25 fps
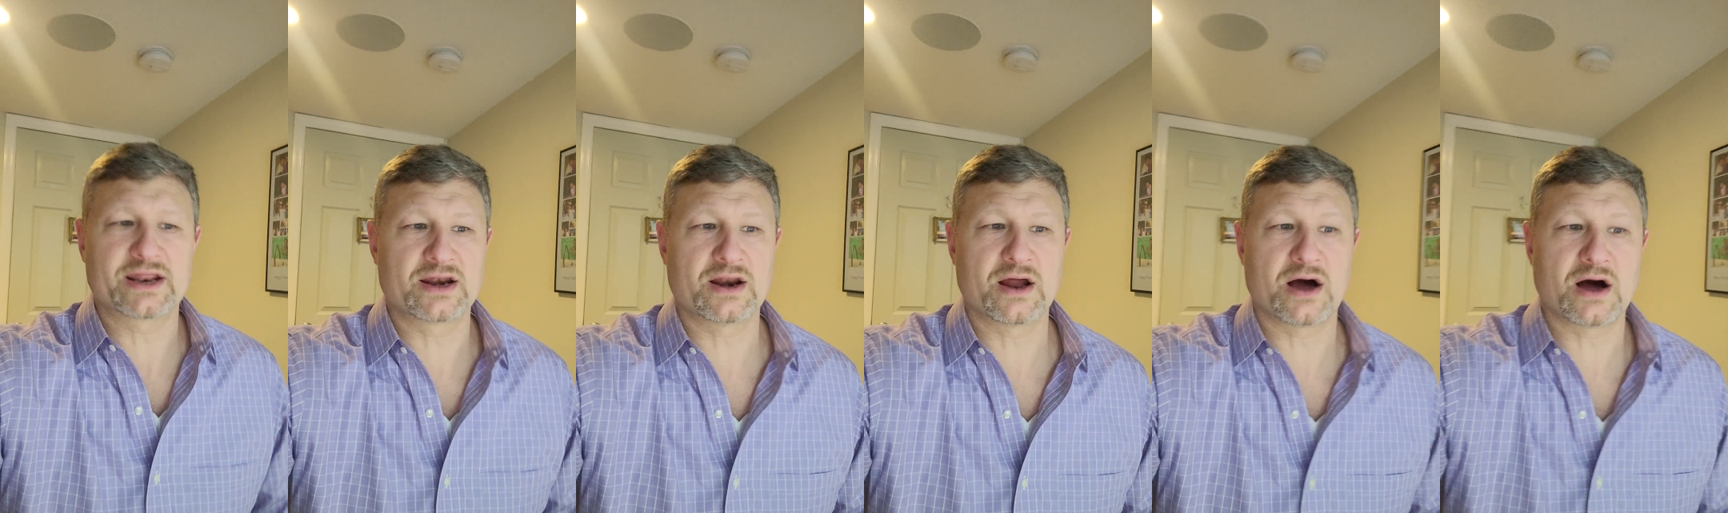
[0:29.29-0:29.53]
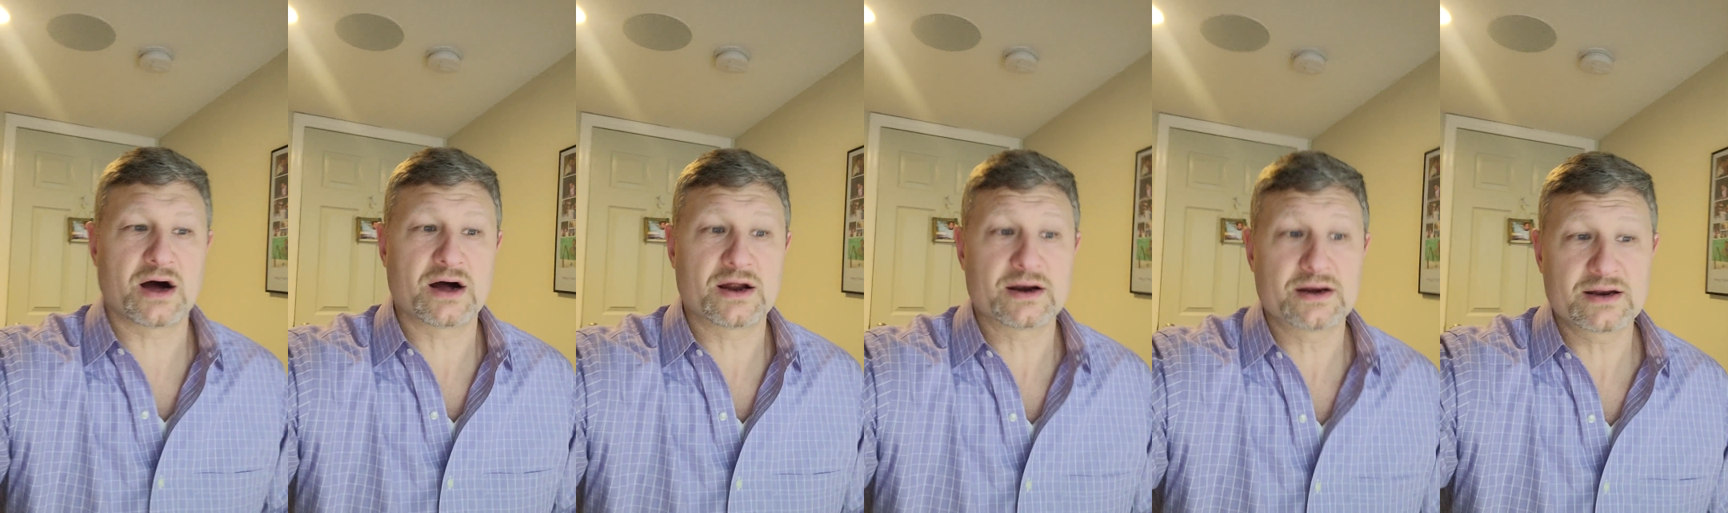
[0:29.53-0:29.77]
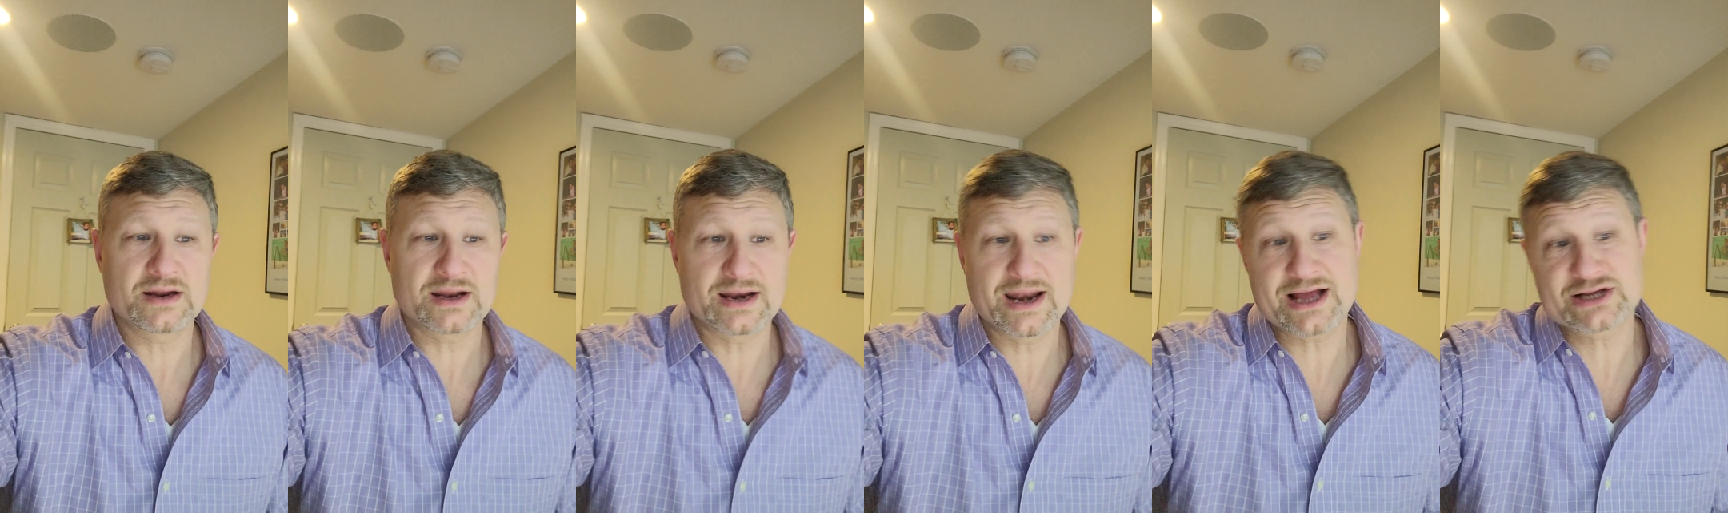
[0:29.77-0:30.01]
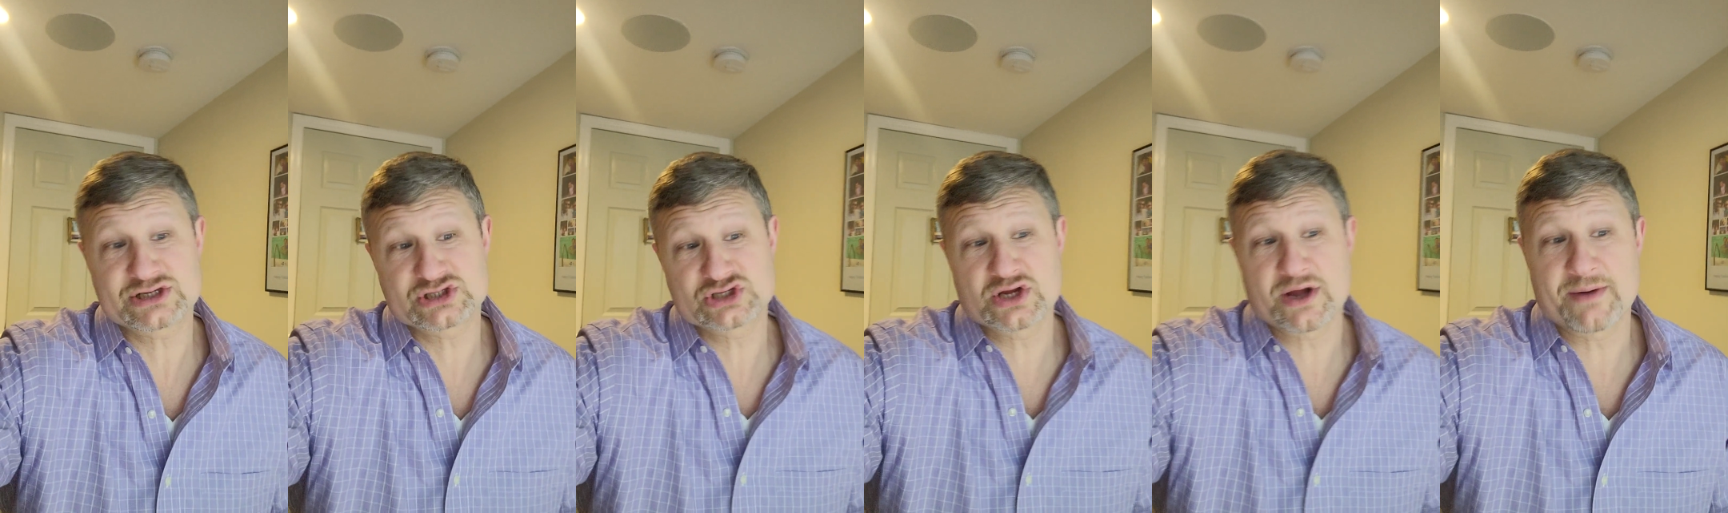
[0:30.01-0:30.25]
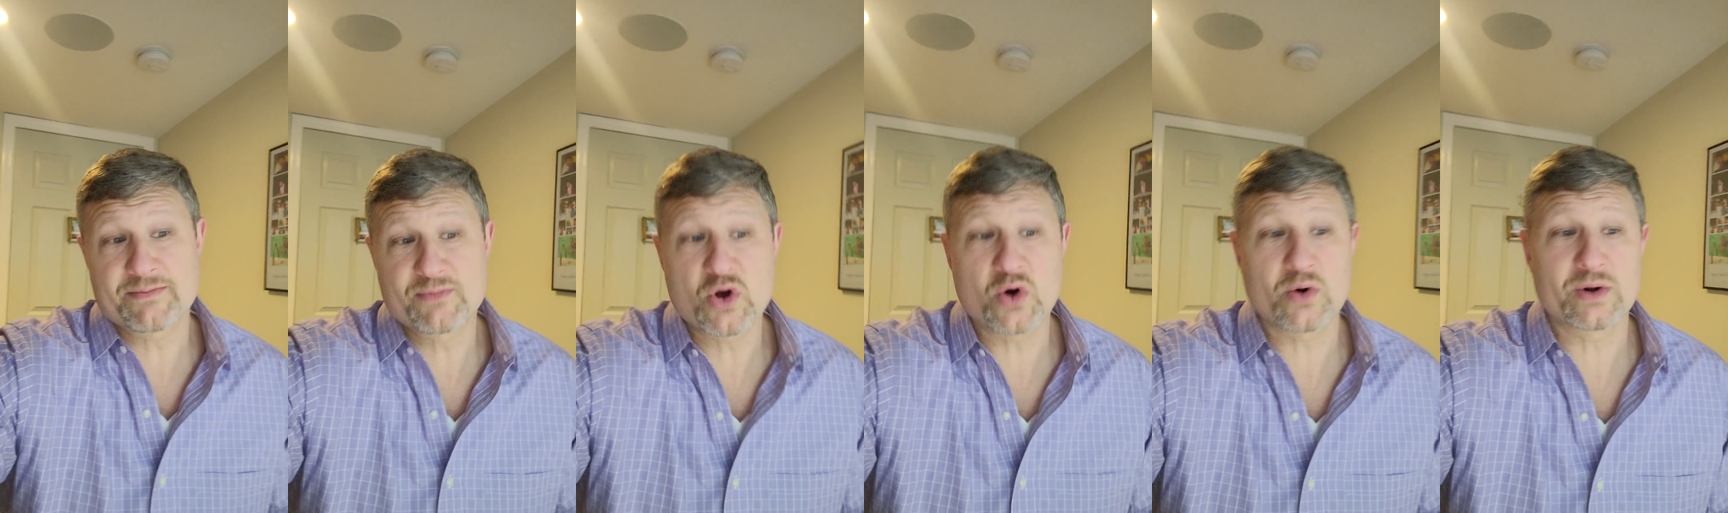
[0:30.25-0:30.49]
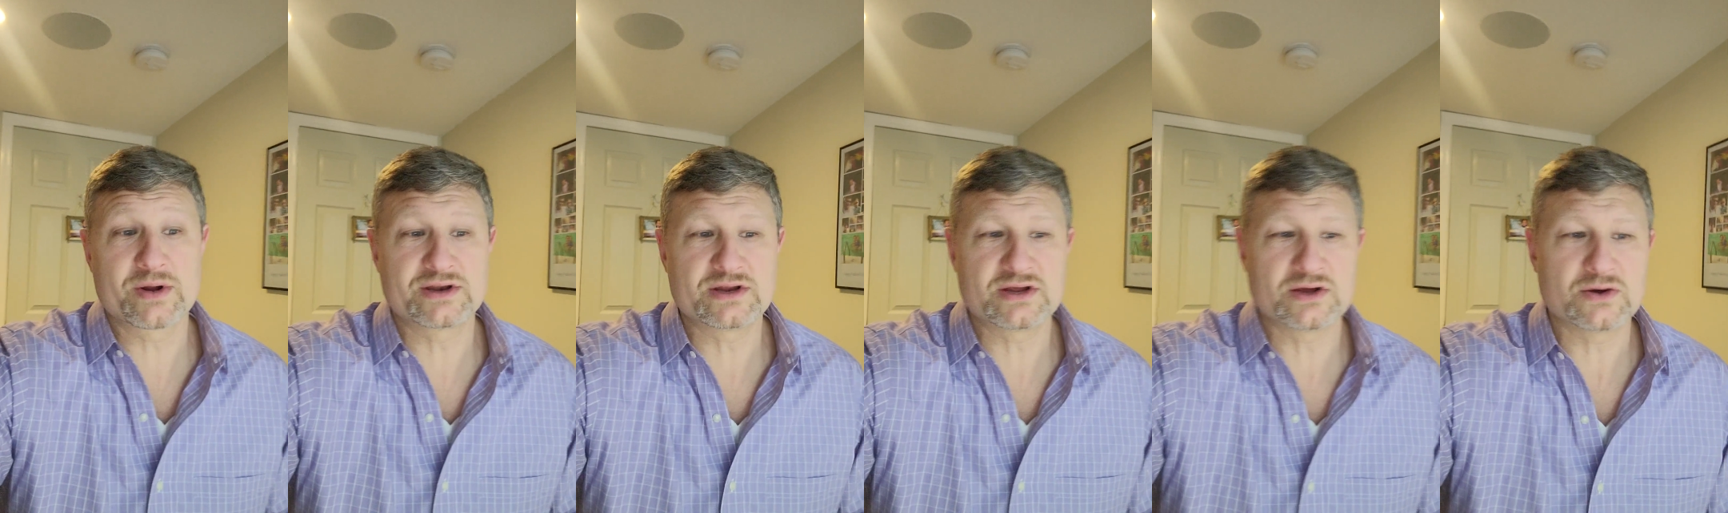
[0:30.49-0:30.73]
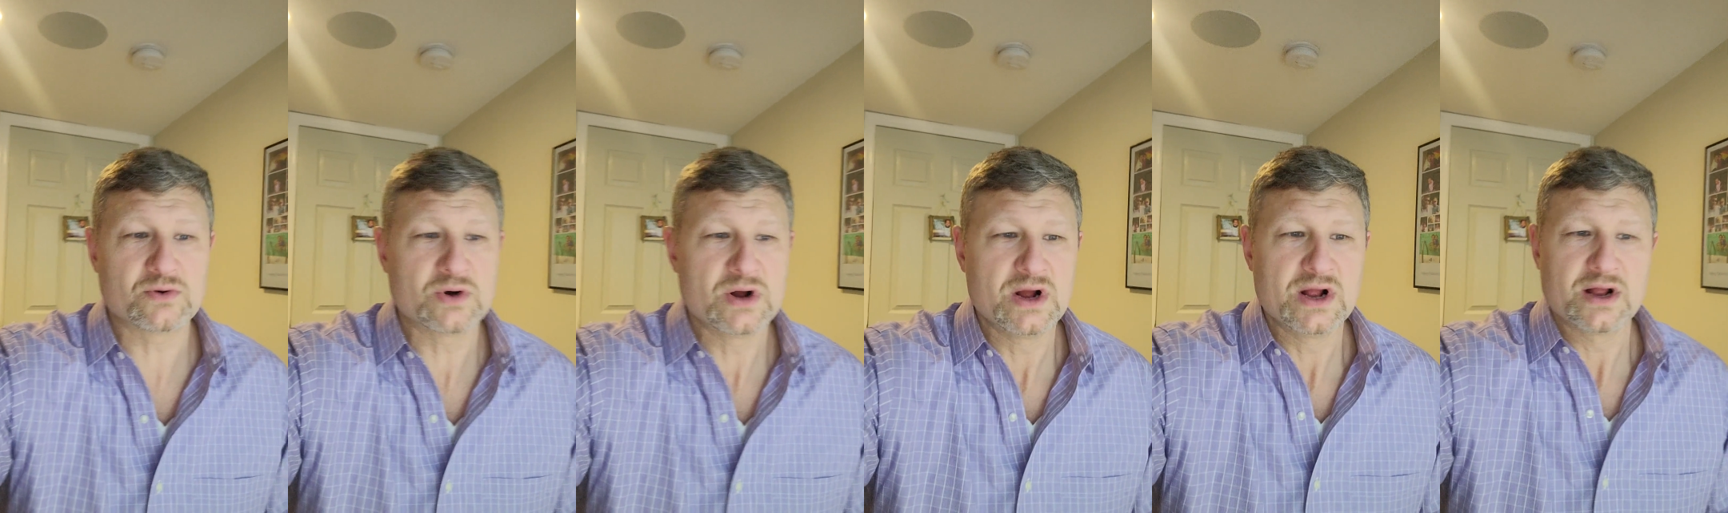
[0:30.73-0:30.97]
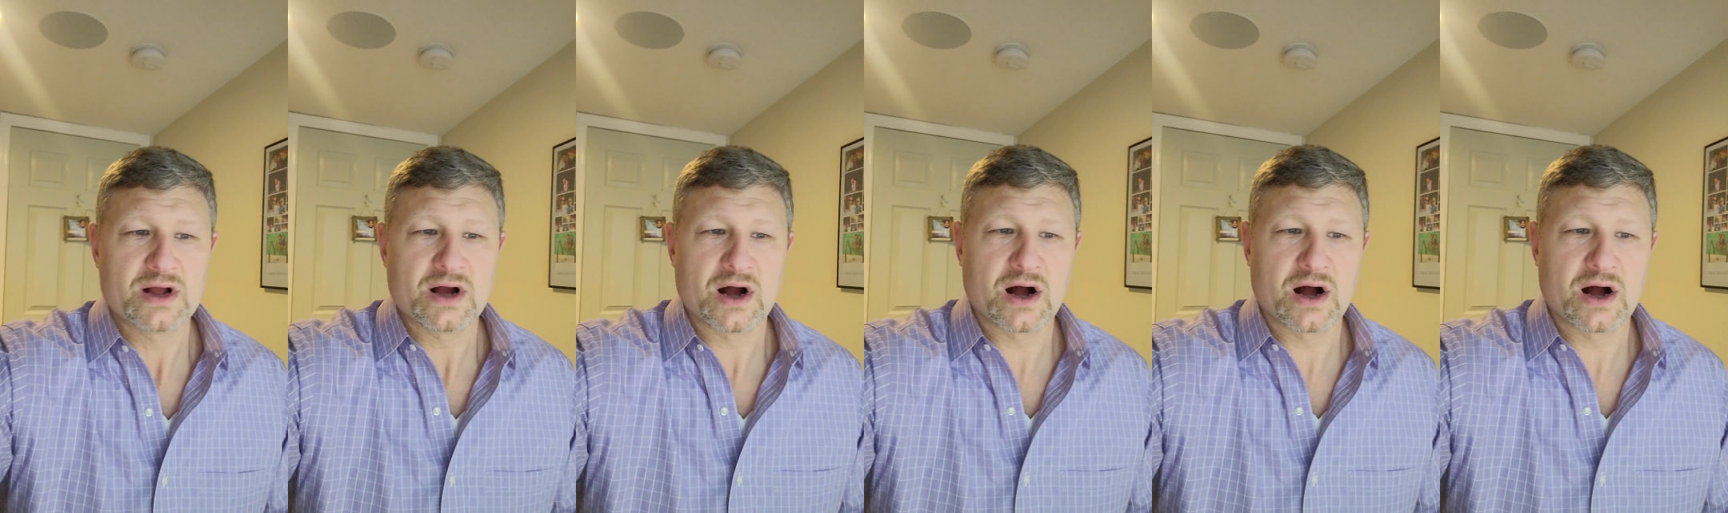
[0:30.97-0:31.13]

and actually I'm going to.